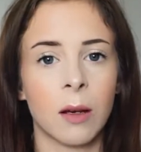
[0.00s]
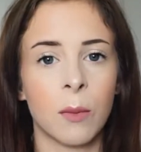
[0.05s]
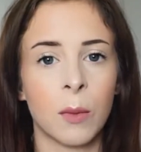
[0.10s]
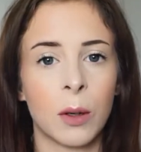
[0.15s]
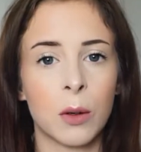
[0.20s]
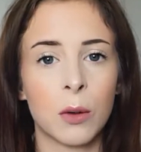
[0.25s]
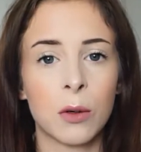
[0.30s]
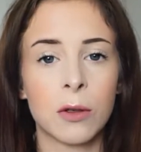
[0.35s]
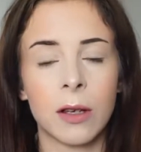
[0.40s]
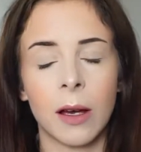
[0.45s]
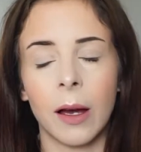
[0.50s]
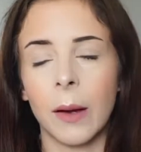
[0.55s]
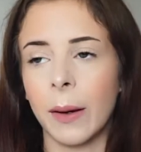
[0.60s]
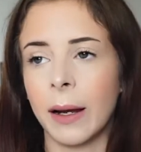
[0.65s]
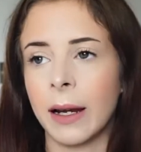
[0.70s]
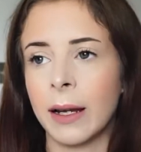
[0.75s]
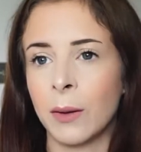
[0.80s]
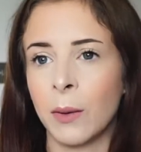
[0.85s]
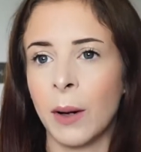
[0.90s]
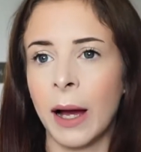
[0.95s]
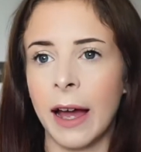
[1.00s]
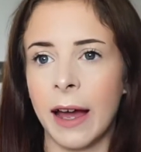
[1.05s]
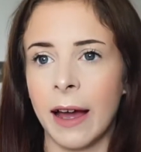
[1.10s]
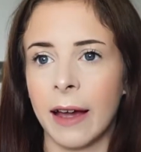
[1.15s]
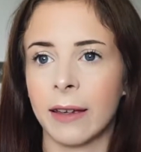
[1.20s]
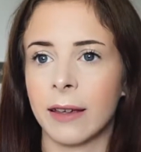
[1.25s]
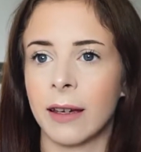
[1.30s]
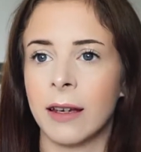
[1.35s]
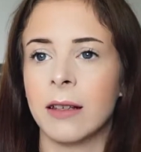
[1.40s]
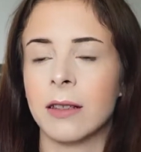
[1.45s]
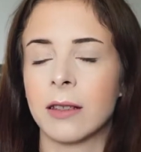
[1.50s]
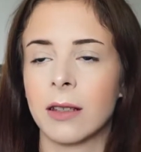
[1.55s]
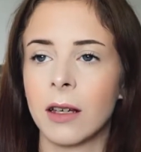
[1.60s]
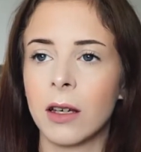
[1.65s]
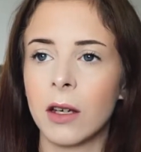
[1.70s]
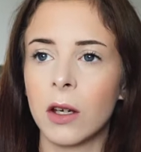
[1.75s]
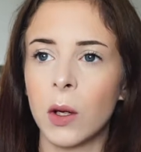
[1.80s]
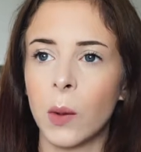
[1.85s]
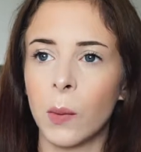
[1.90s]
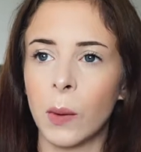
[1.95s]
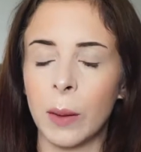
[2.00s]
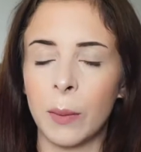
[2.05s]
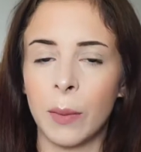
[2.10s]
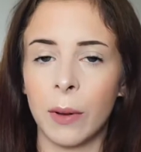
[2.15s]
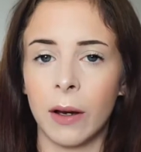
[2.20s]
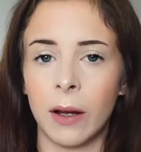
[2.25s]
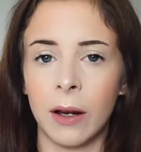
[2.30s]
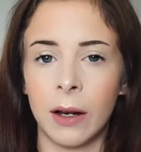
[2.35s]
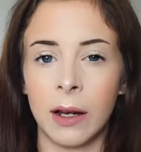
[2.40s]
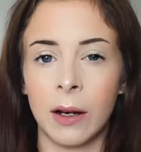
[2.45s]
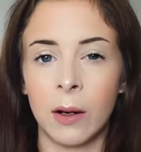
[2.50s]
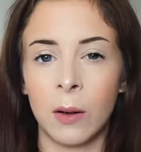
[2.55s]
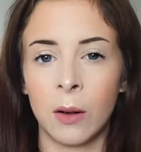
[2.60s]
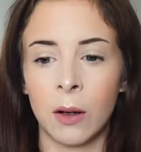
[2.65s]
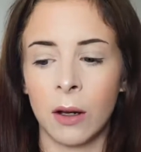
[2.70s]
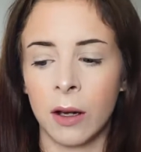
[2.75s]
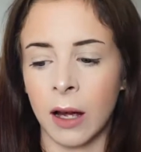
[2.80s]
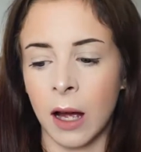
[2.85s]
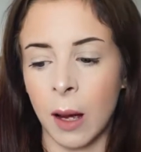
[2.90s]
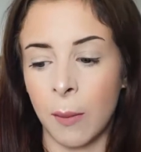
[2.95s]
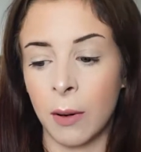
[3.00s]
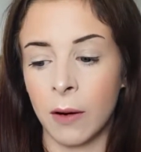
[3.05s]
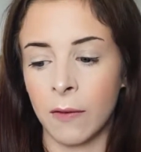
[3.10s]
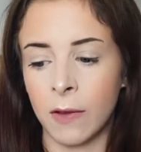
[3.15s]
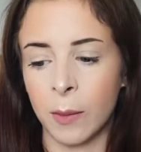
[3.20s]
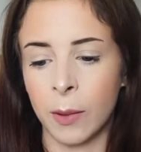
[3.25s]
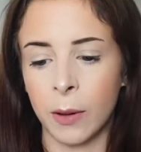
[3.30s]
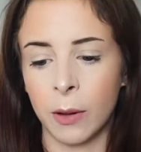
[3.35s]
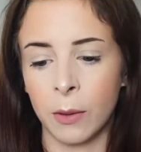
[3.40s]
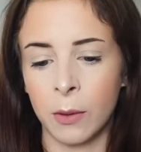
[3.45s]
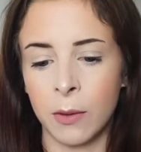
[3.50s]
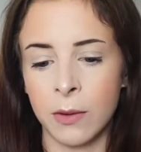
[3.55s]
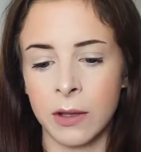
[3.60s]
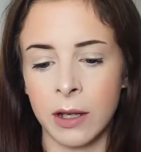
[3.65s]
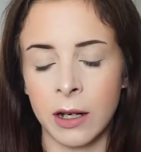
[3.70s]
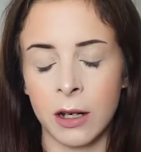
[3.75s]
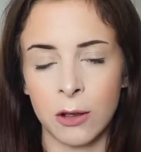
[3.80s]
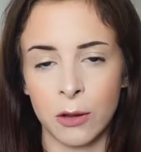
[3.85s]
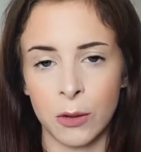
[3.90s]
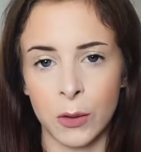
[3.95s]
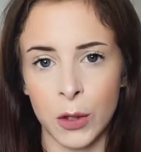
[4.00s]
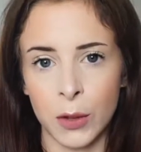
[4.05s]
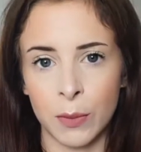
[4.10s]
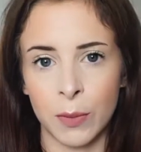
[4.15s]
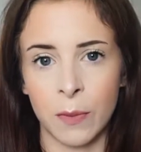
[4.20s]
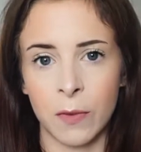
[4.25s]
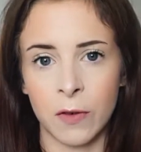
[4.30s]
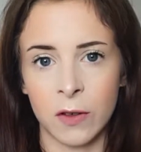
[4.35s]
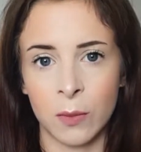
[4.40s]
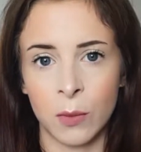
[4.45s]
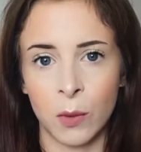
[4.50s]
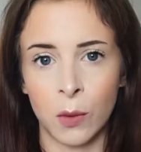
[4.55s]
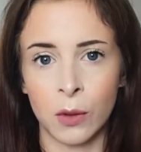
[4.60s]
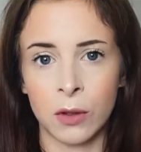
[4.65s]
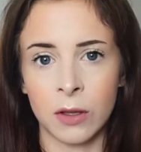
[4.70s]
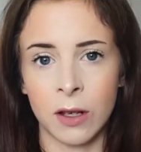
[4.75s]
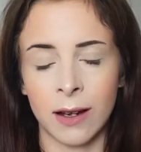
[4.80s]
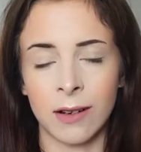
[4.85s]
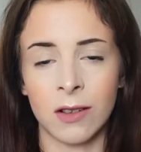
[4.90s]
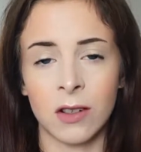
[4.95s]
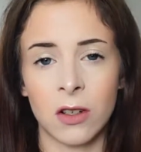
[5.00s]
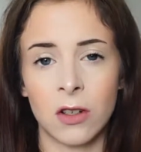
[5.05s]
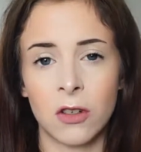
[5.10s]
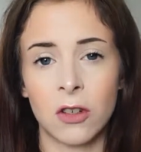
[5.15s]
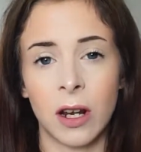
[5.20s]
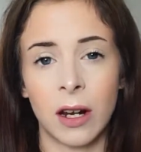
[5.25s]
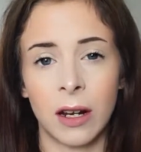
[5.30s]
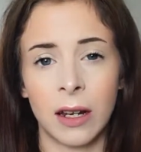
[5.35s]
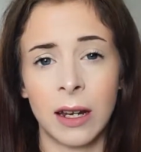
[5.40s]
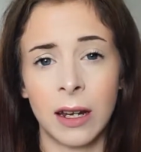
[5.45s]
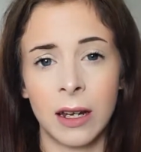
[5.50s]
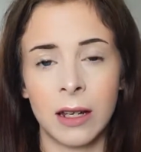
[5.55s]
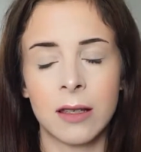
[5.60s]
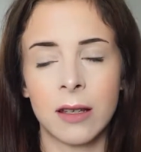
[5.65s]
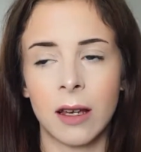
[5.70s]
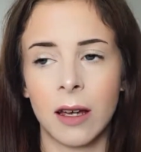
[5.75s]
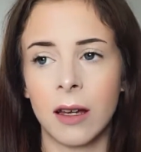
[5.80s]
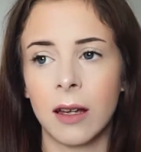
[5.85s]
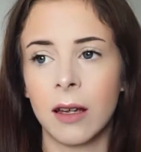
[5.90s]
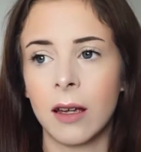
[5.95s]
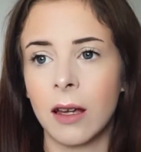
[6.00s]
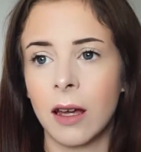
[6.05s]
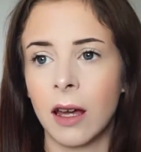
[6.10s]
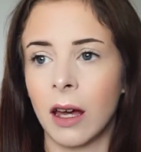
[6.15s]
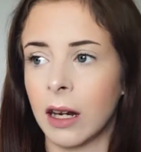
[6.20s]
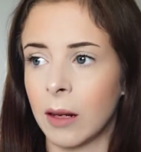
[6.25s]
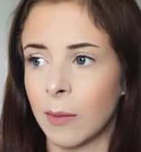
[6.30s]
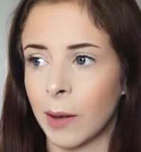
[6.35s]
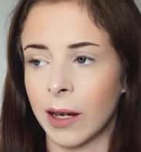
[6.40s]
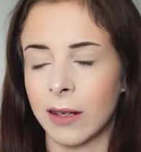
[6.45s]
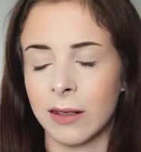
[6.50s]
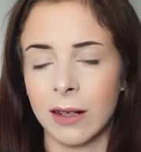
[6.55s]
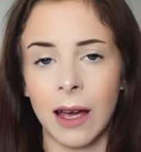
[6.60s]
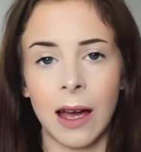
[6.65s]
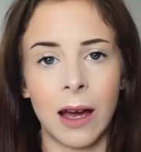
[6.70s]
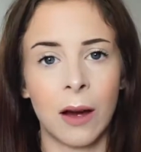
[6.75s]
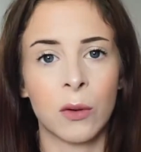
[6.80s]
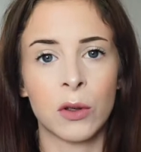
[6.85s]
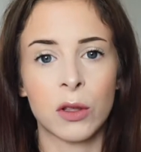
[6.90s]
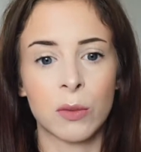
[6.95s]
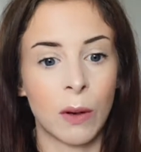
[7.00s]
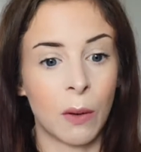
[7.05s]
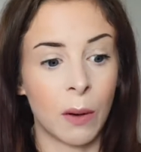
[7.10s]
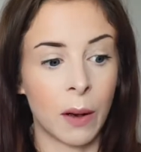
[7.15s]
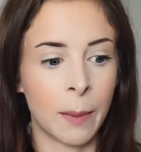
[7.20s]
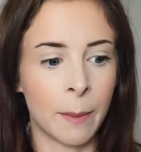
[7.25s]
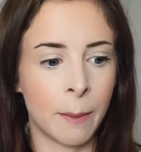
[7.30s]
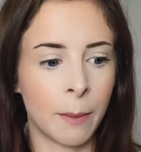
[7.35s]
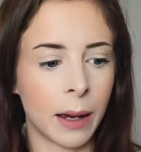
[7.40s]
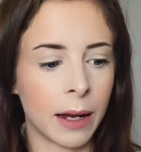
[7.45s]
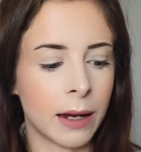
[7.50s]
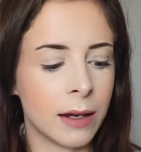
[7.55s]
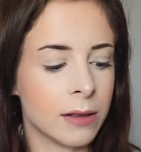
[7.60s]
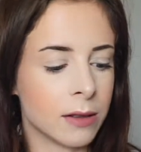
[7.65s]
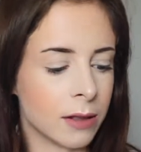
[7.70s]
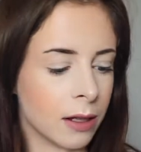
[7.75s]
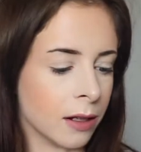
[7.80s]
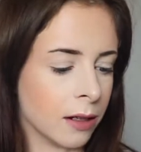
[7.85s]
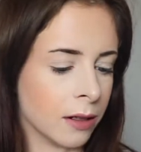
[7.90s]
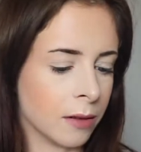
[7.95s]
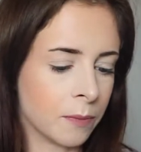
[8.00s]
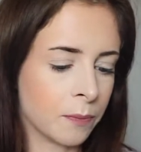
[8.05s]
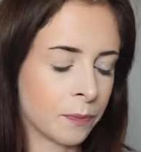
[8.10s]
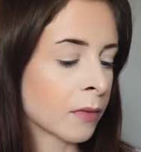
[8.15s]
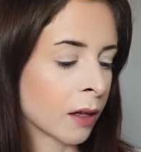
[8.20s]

And we also, a little hack is we put a couple of the balls in a saucepan with some water and just gently heat it and it makes the house smell amazing.